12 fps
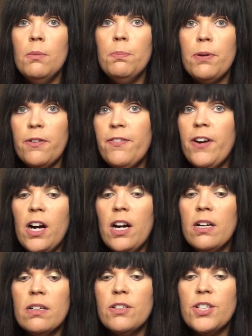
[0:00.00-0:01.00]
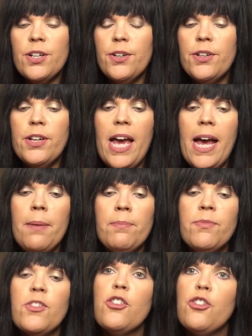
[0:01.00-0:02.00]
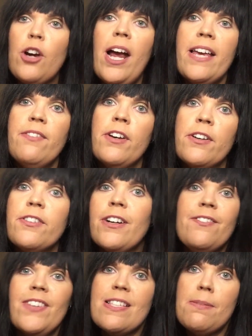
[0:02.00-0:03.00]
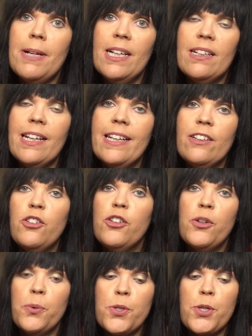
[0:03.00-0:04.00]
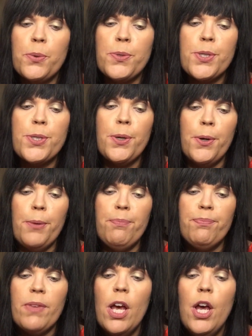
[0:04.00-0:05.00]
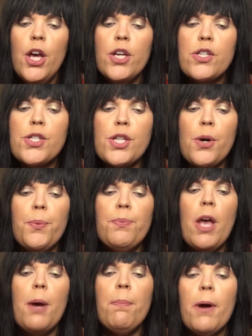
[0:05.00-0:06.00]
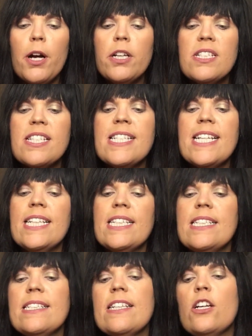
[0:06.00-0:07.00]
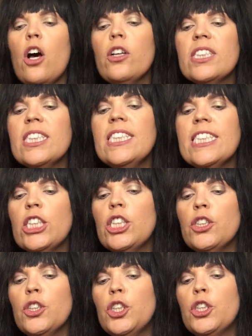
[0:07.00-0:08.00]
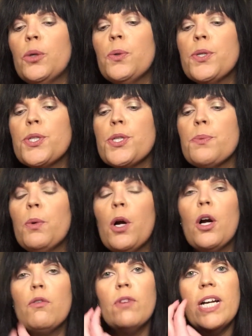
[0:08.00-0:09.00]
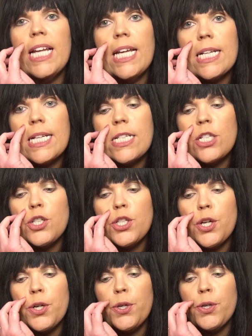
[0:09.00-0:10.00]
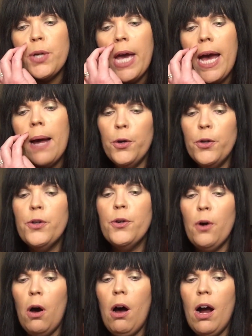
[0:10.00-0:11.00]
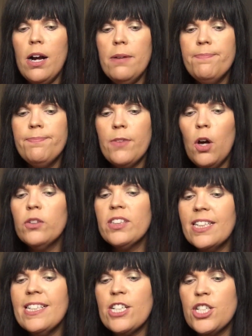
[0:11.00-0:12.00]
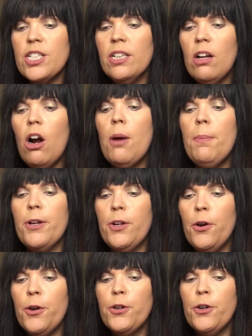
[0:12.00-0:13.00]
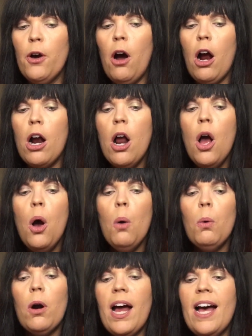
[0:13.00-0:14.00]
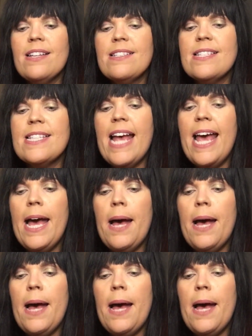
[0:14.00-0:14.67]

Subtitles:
prefer to strive for invisibility and no strokes at all? So Byrne stated that unconditional strokes were related to who you are. Unconditional are about who you are, whereas